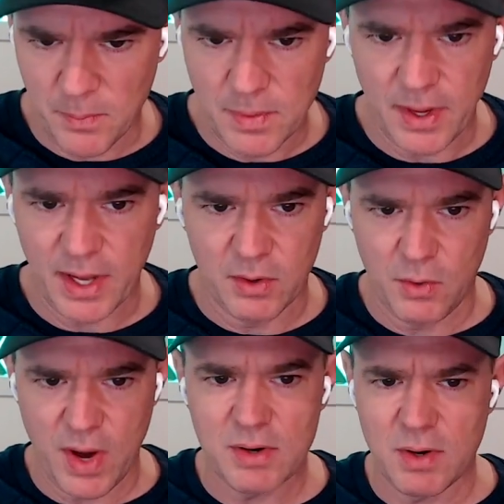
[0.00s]
like a
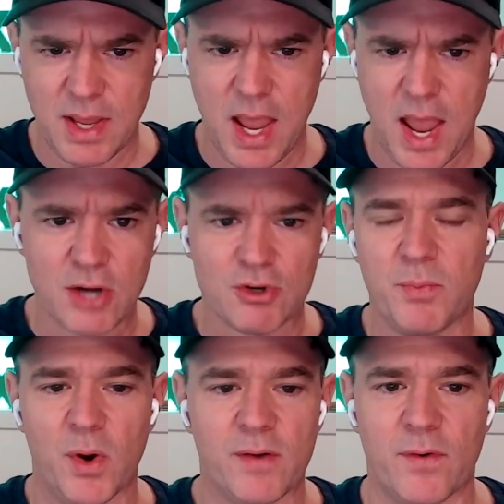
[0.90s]
great entry
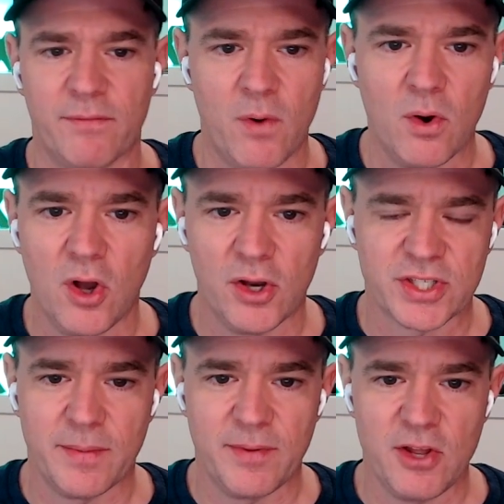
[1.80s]
point for a phone call to
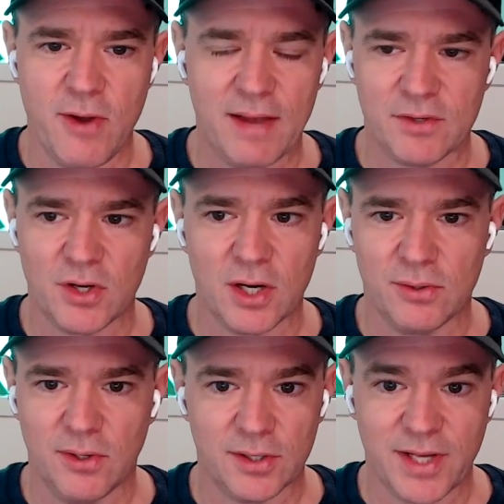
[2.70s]
somebody you haven't talked to
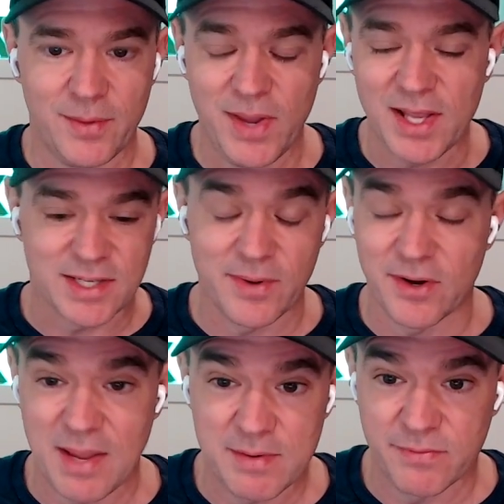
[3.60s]
in a long time. We had somebody
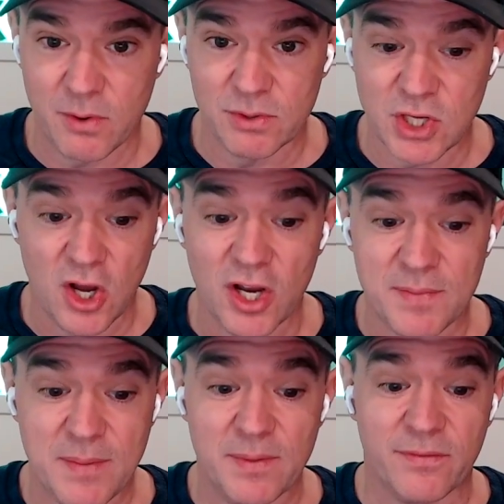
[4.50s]
in Game of Phones calling
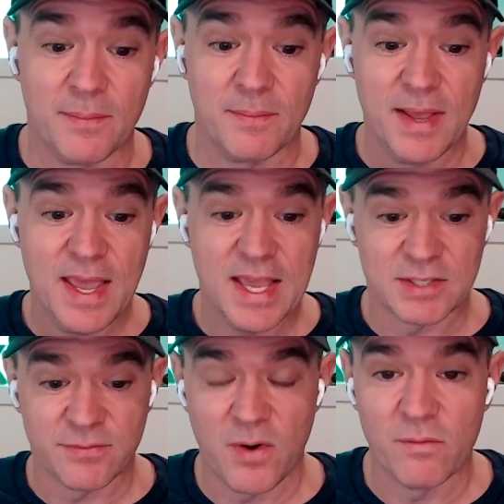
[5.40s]
people from
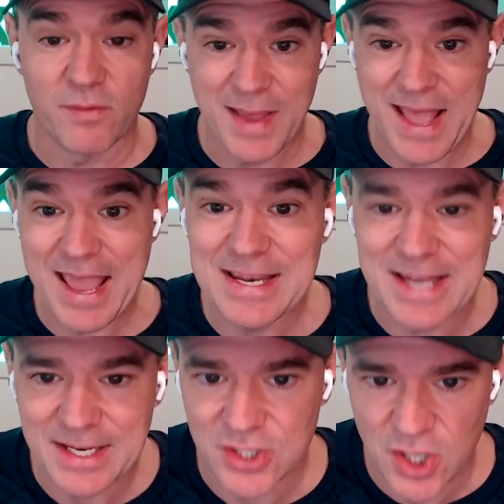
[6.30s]
his phone from he
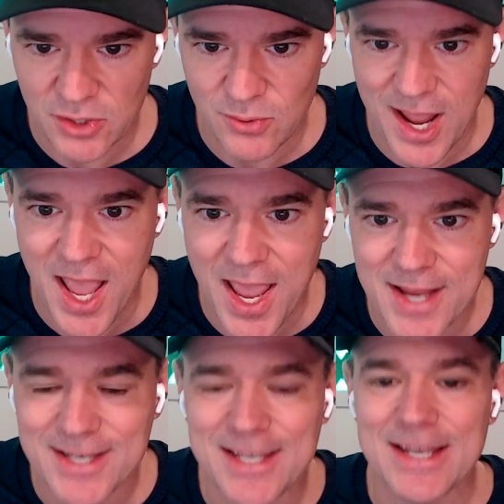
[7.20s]
hadn't talked to in
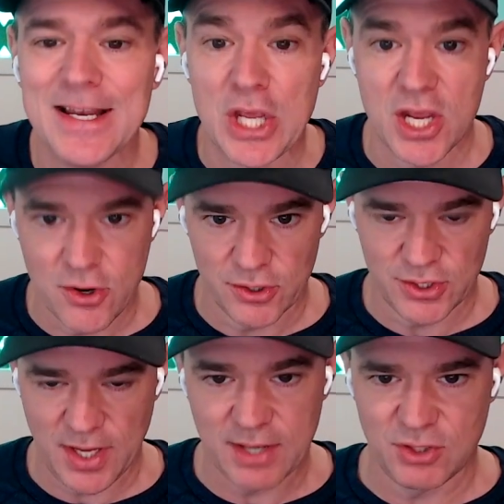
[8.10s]
18
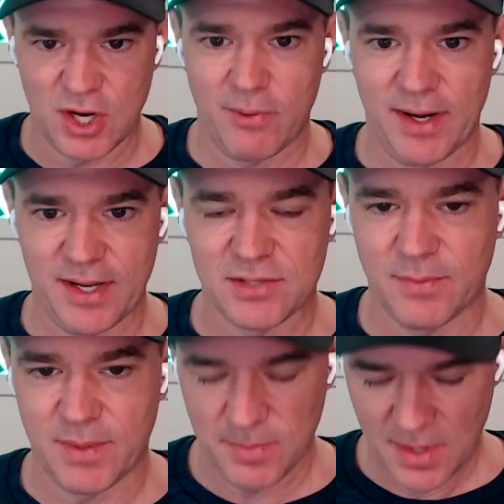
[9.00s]
years and generated leads
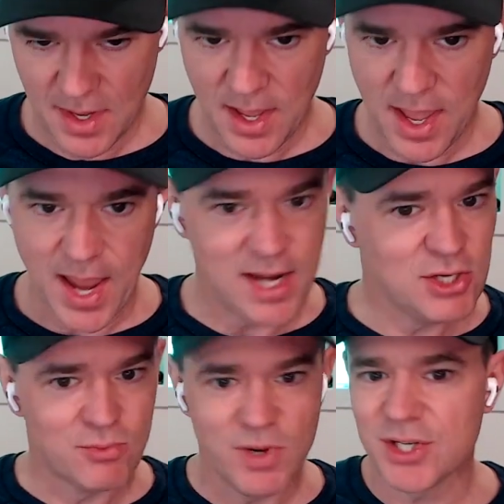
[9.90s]
from them. And he
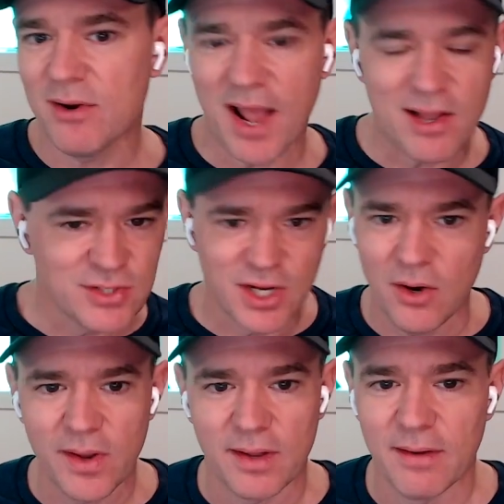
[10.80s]
just reached out. How's it
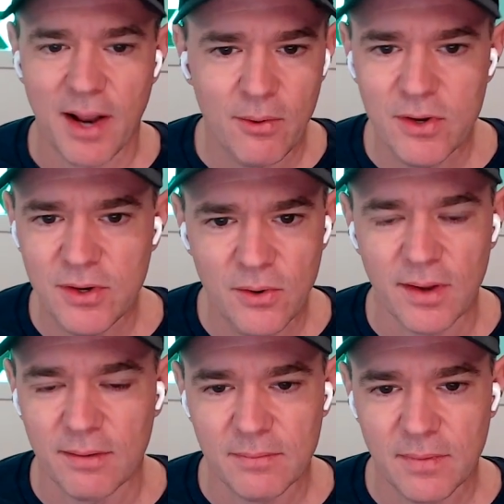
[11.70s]
going? How are you
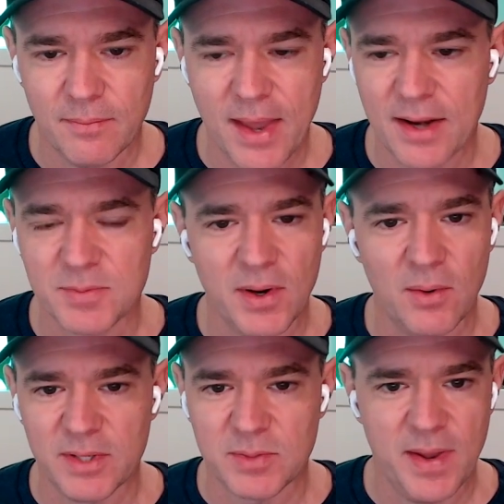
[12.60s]
doing? Man, it's been
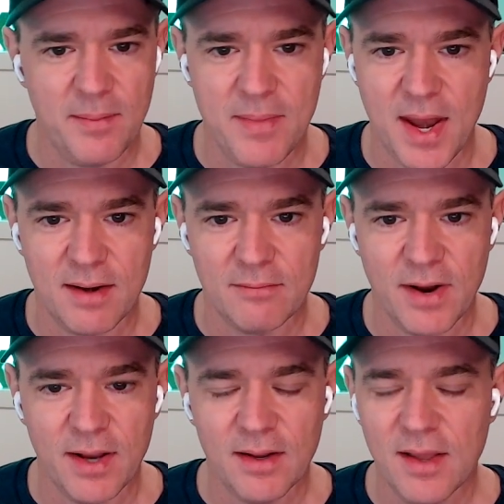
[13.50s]
a minute, right?